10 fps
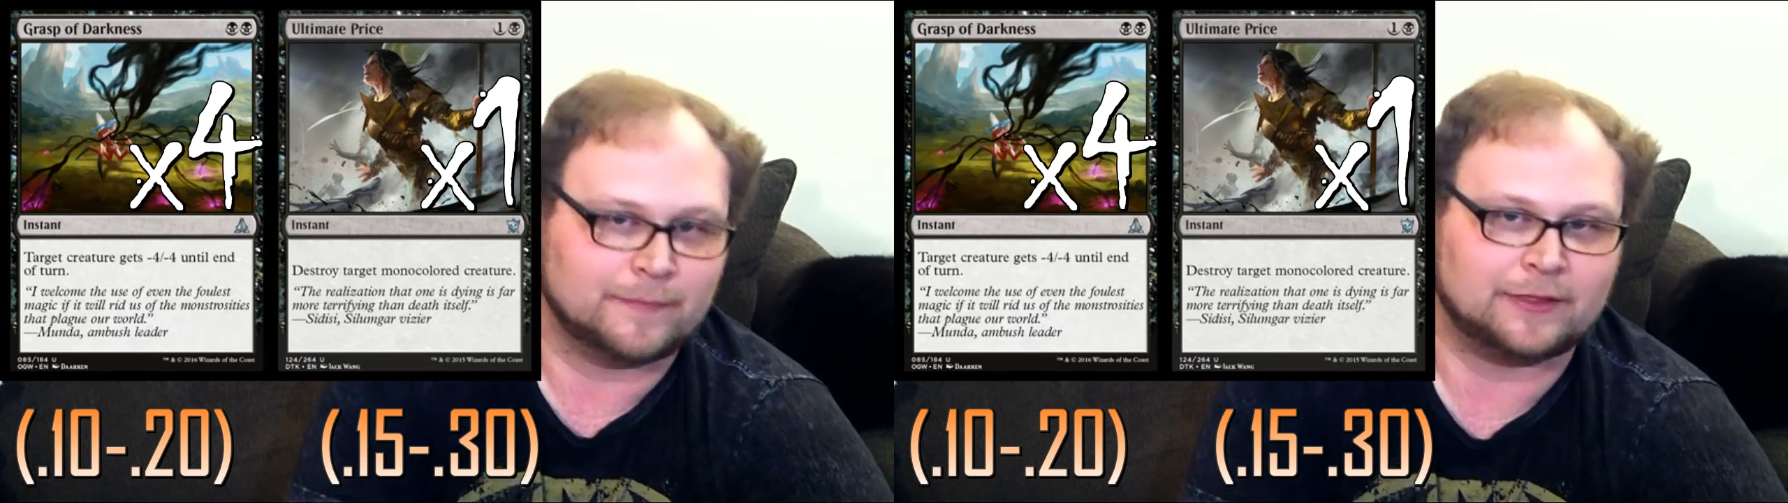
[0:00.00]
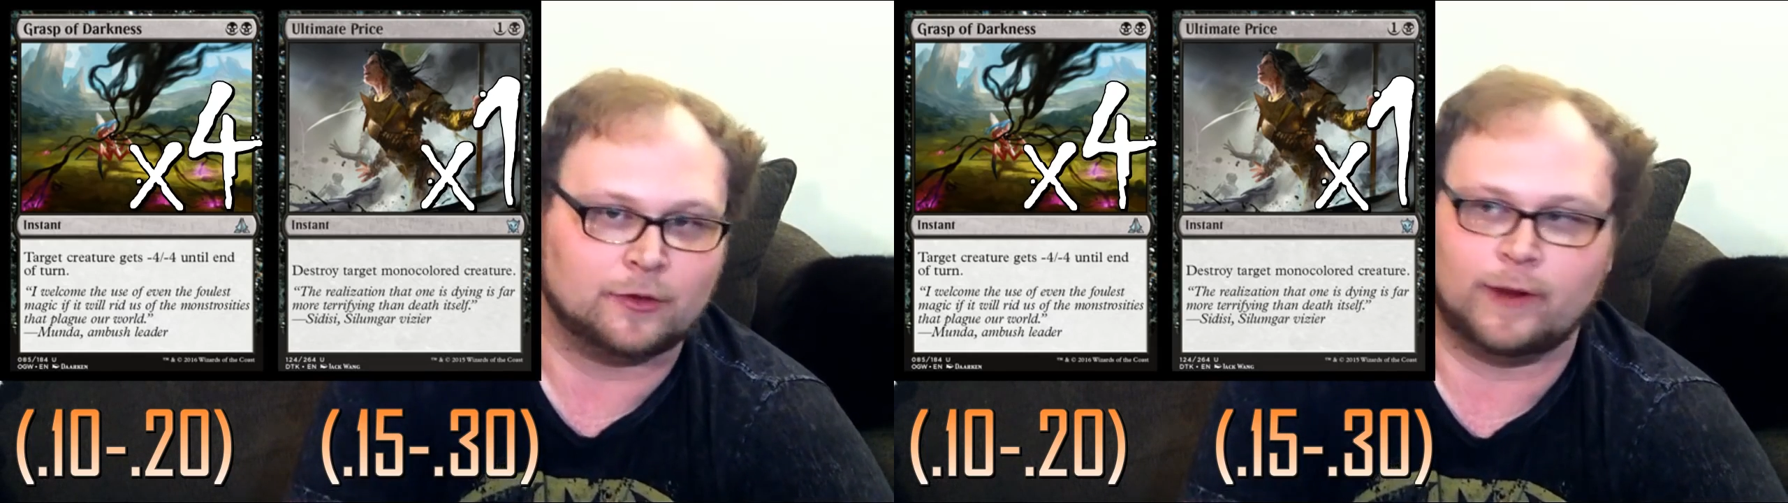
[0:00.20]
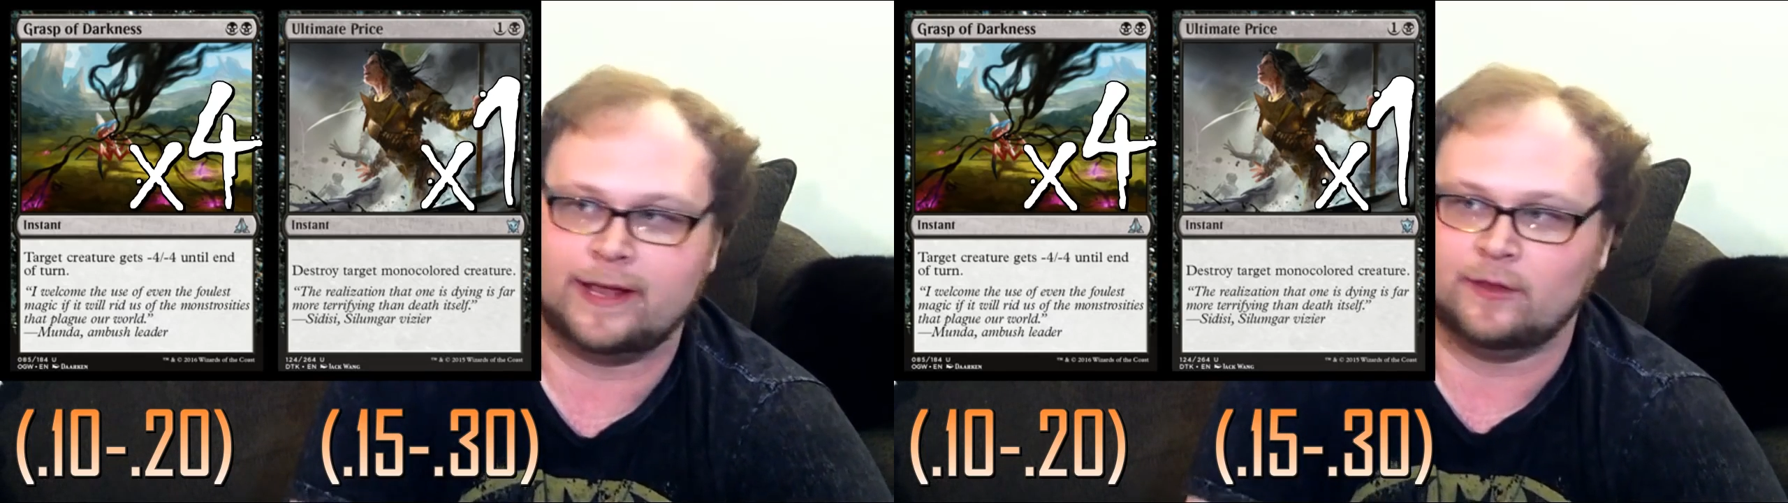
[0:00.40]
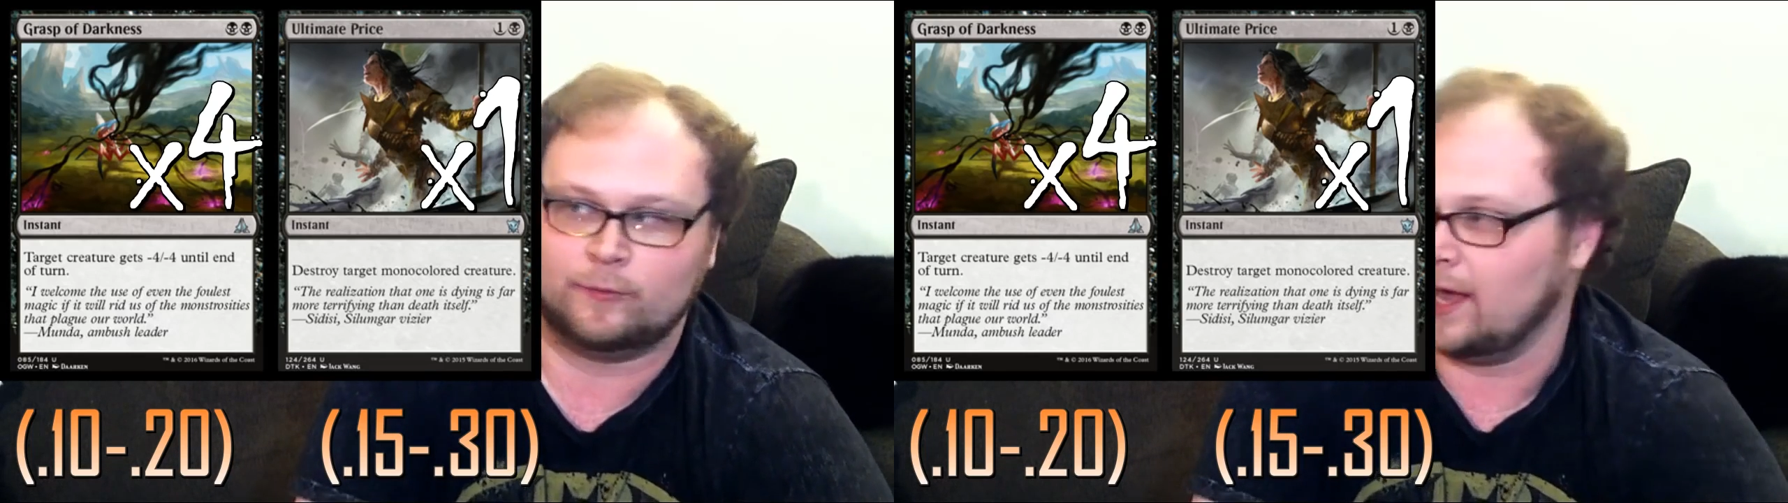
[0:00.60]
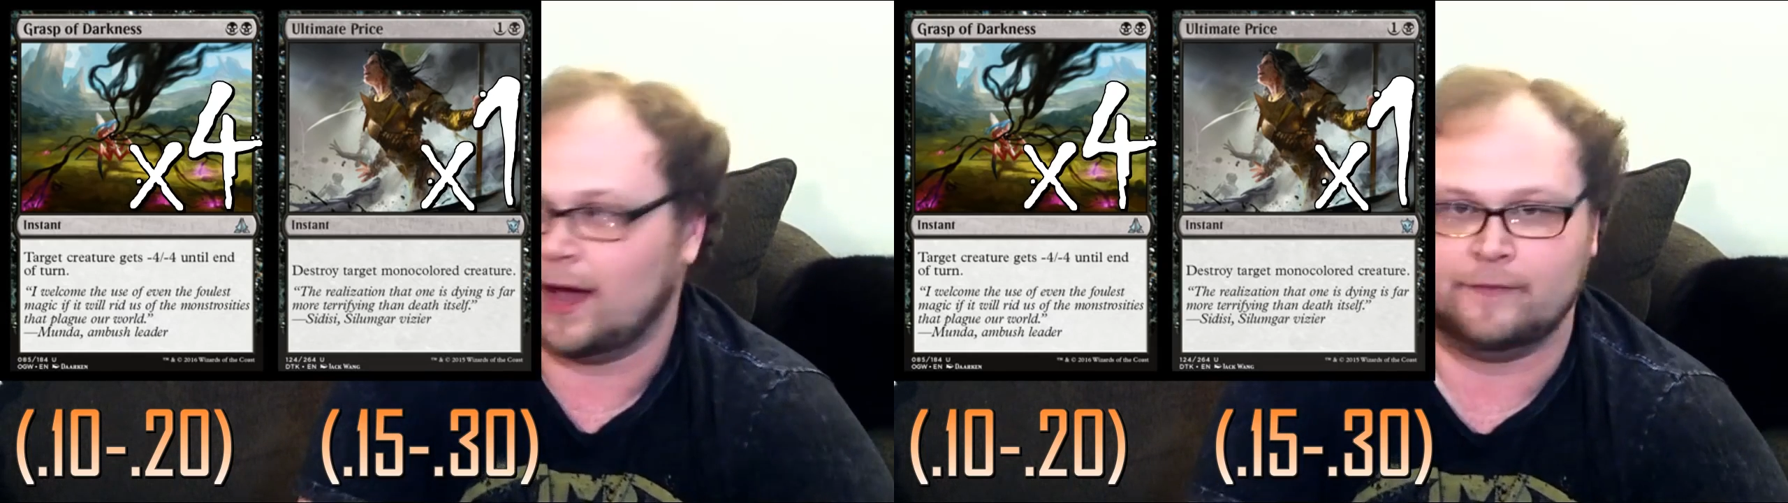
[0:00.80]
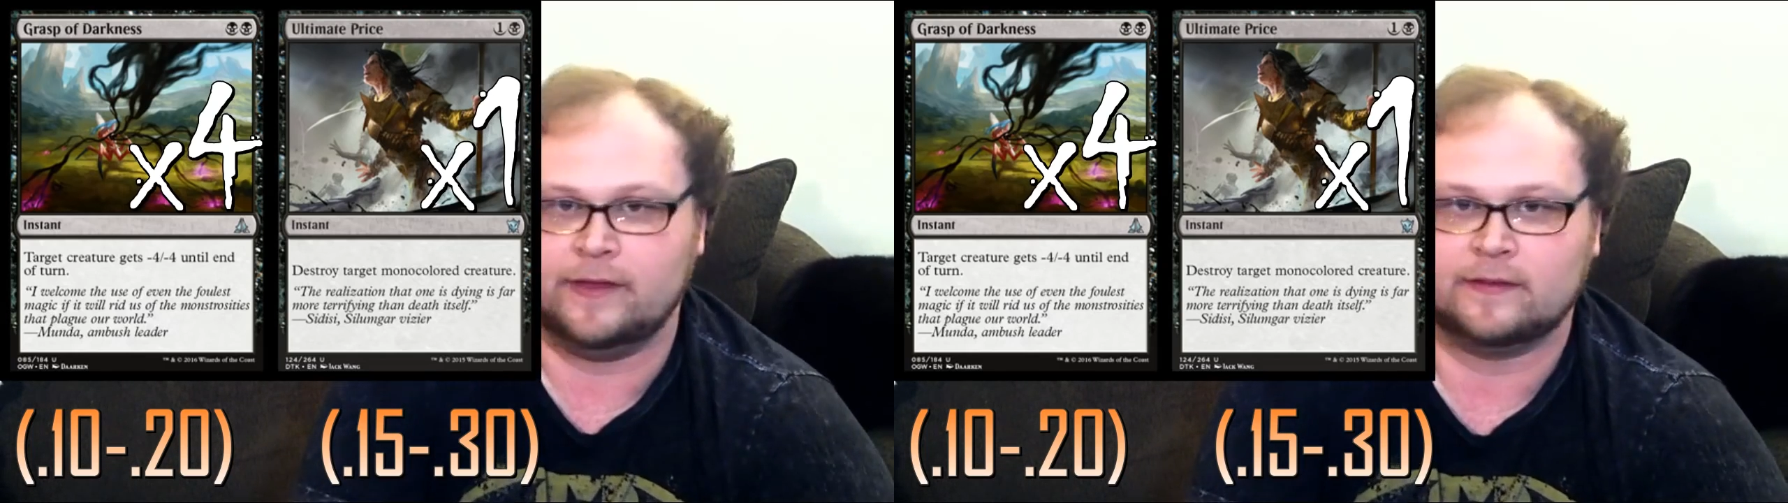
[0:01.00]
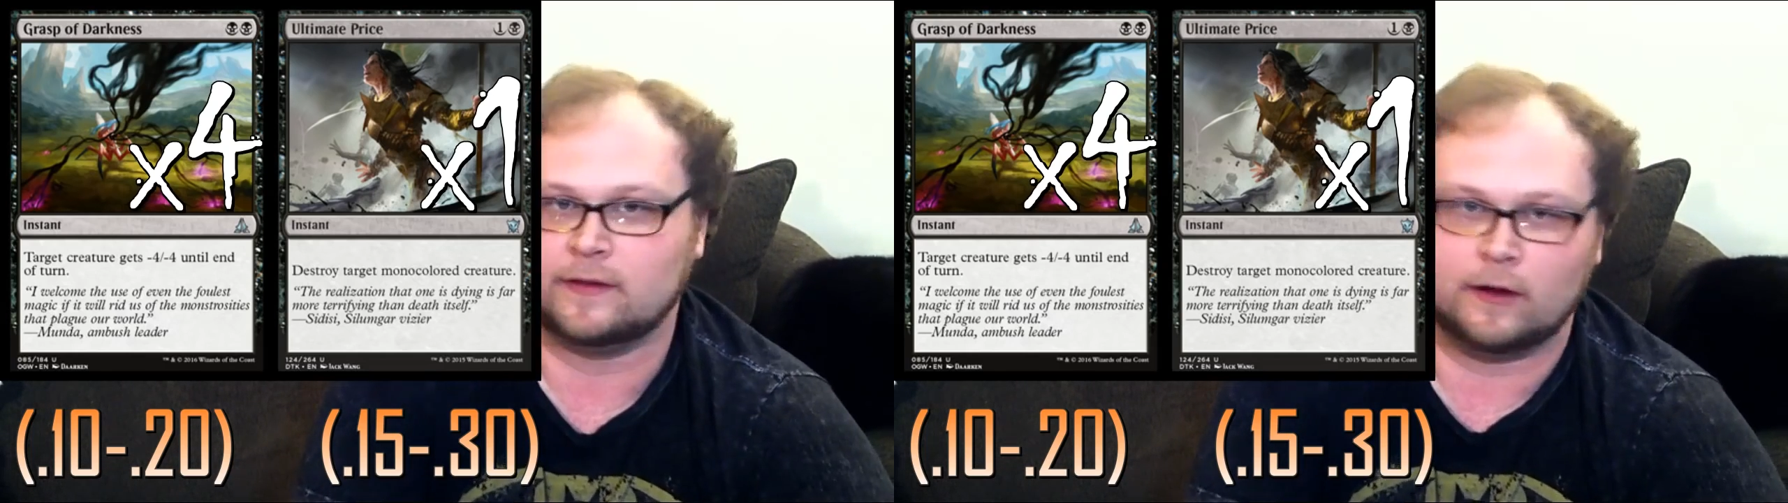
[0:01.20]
at the rate that we obviously